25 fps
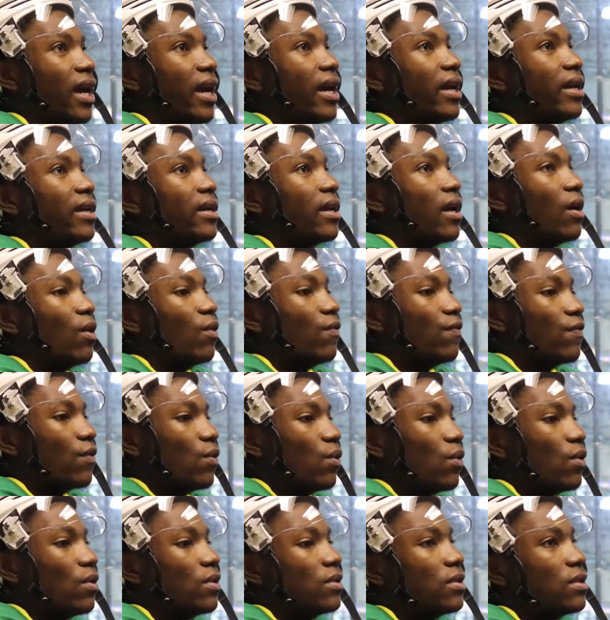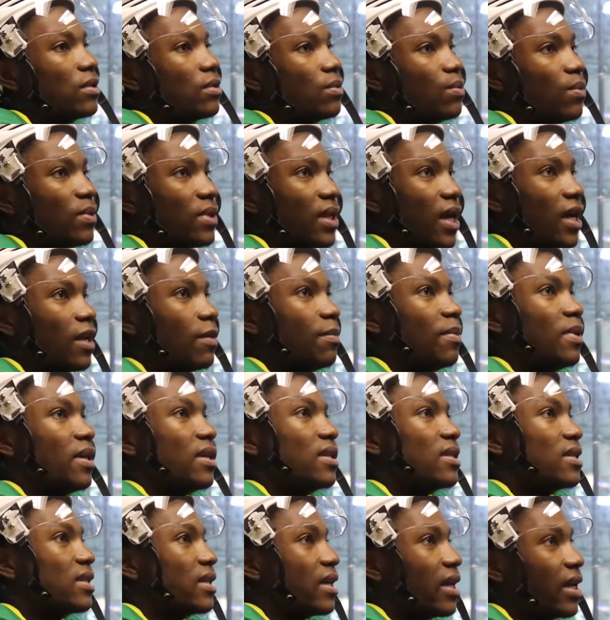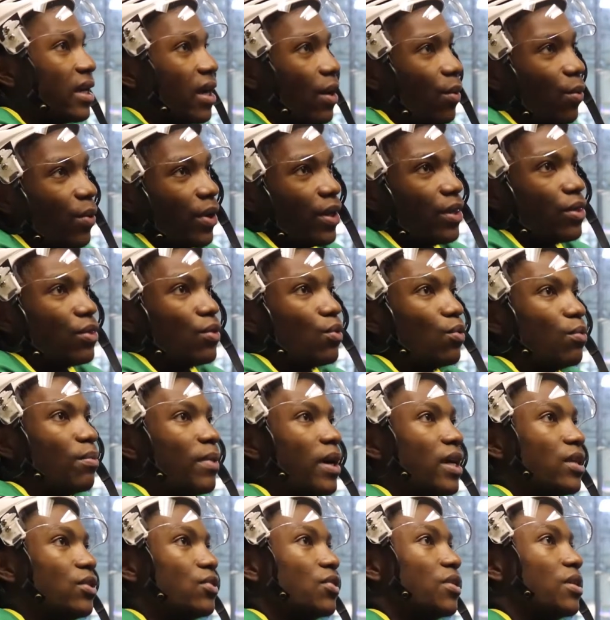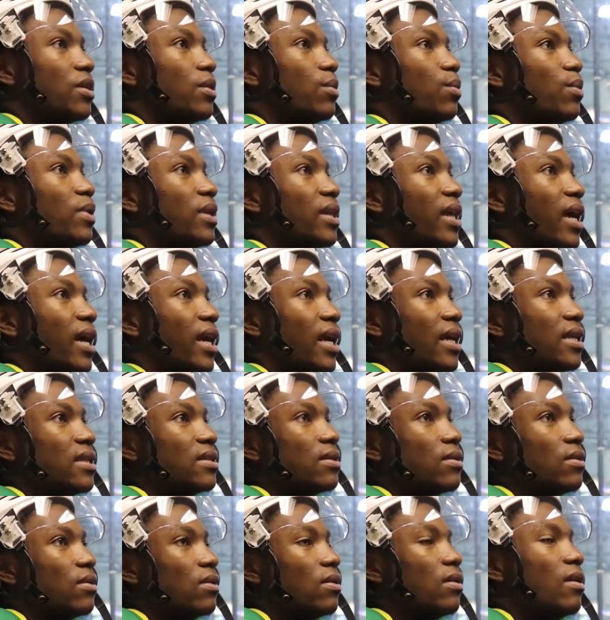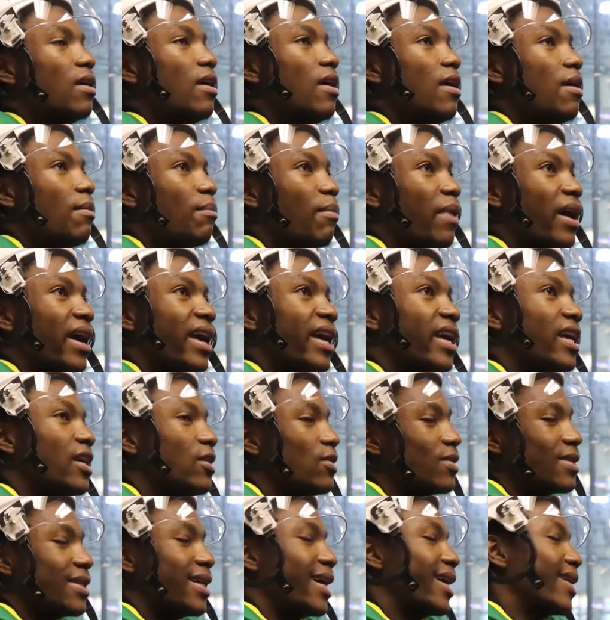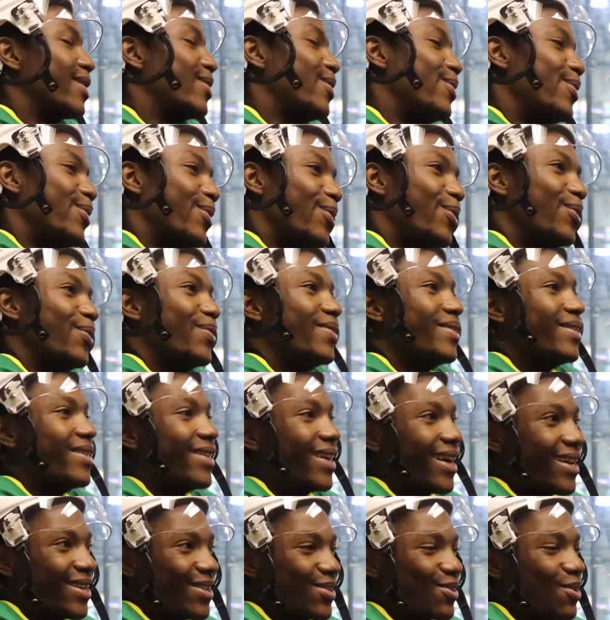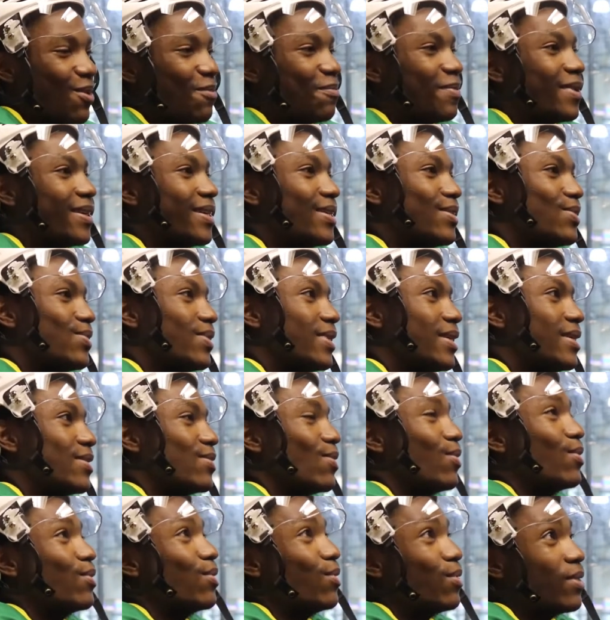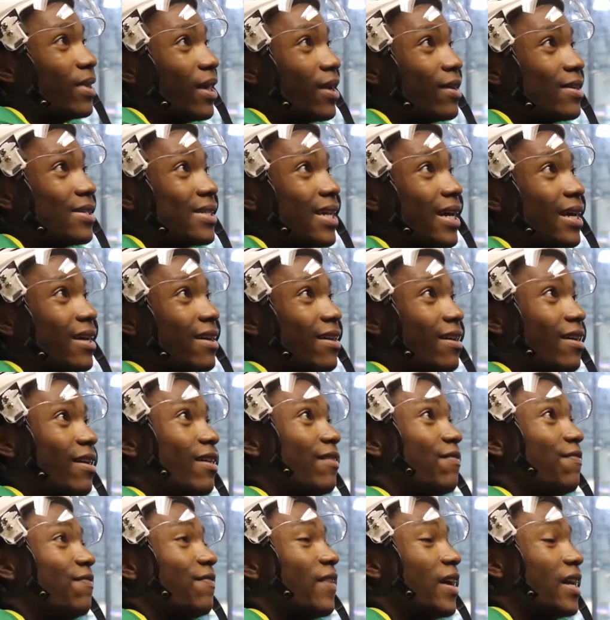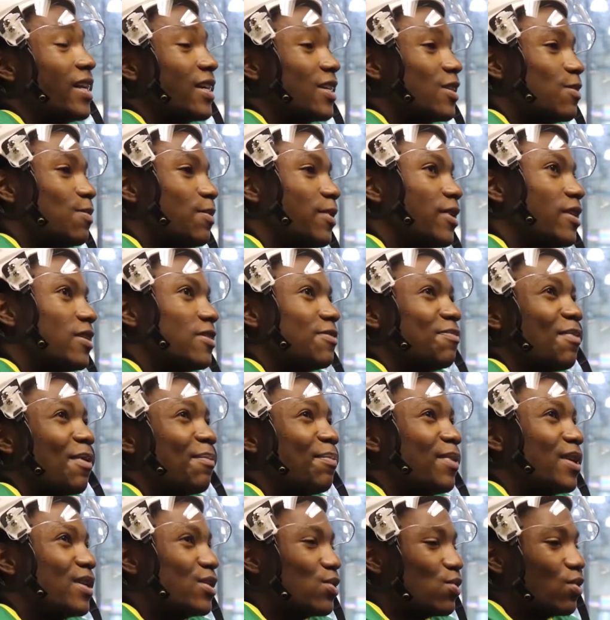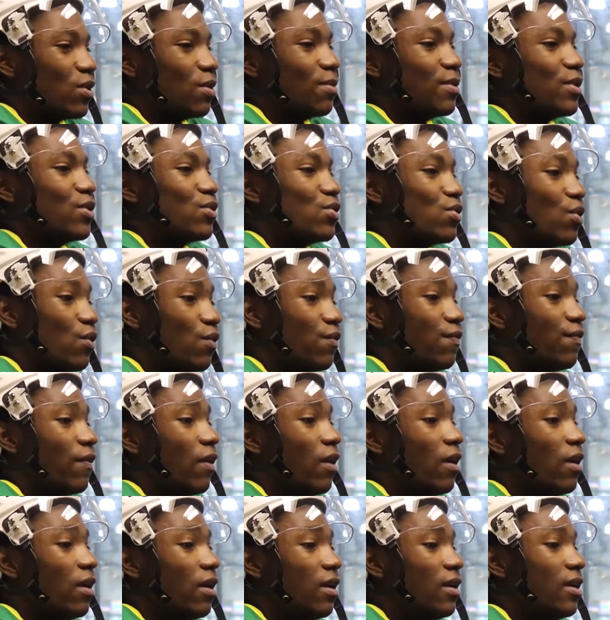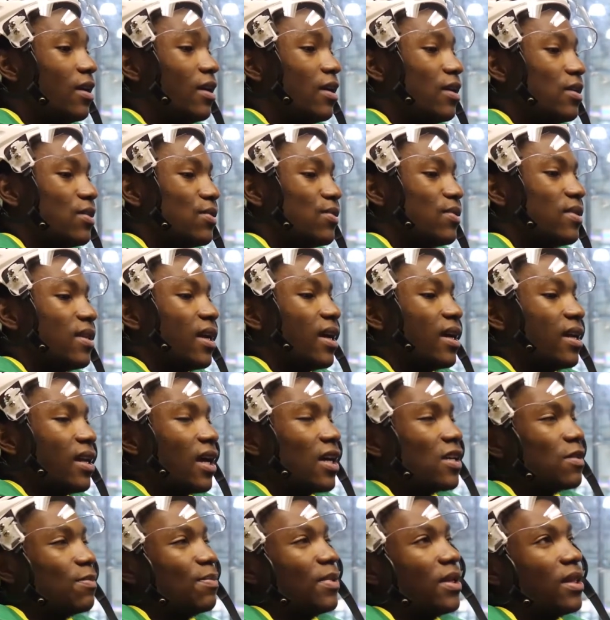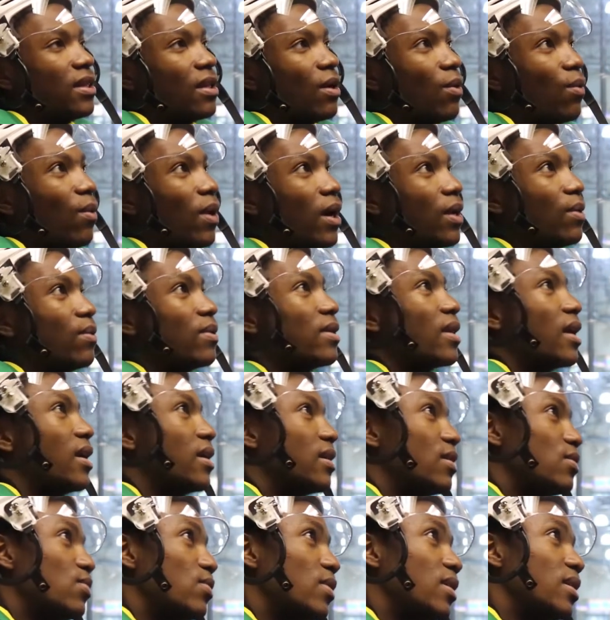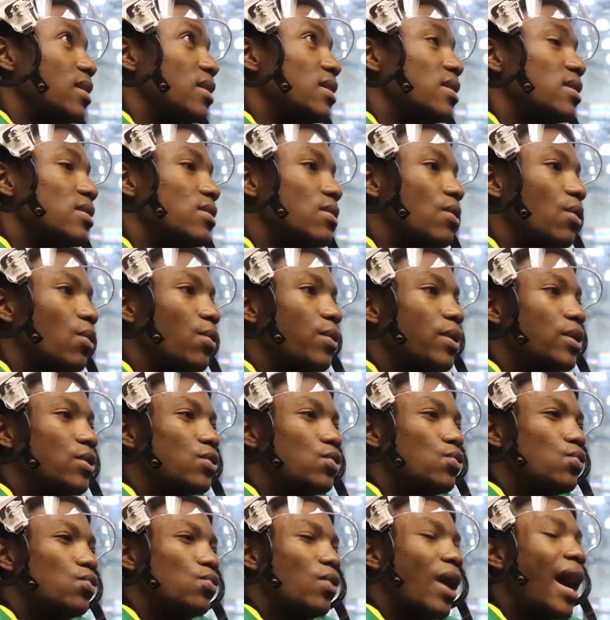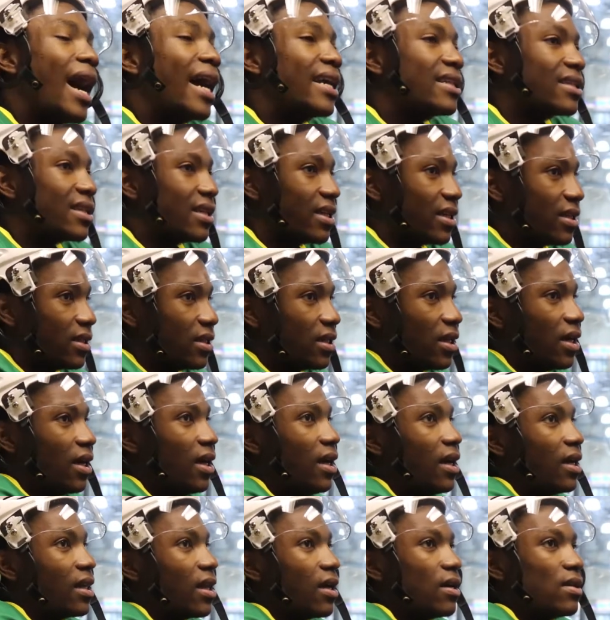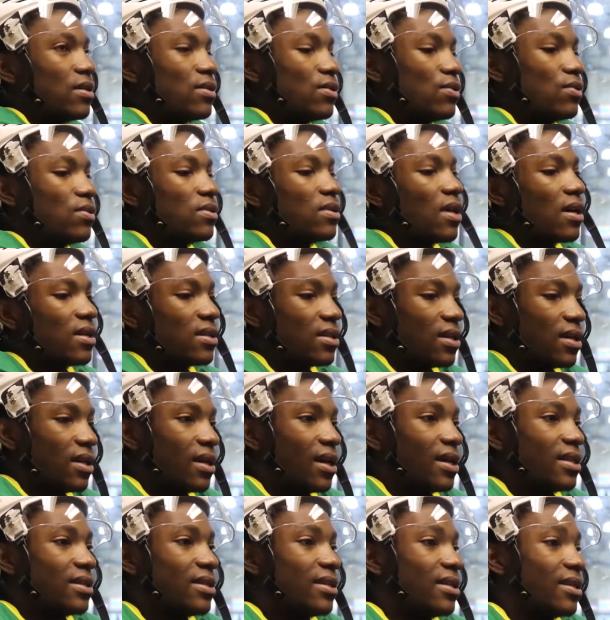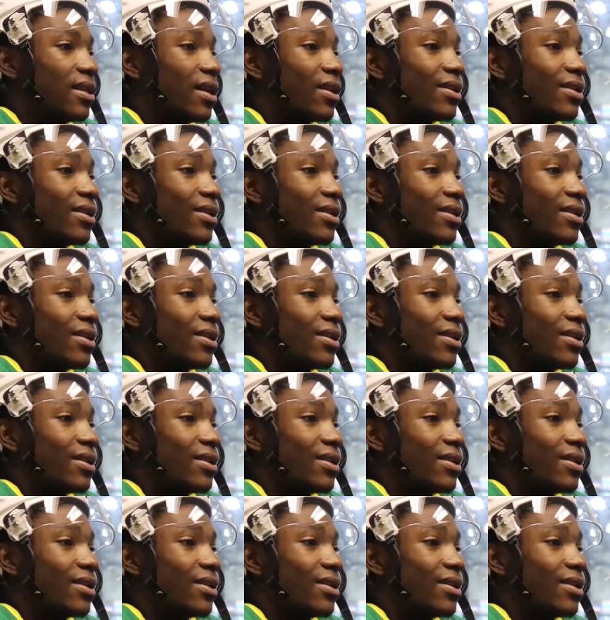And of course, with that being said, I went through my journey with that until my age was like, no, you gotta stop under 20s. Although that was like a fun experience. My best tournament so far to date has been the one with under 20s going to Iceland. That is in 2019.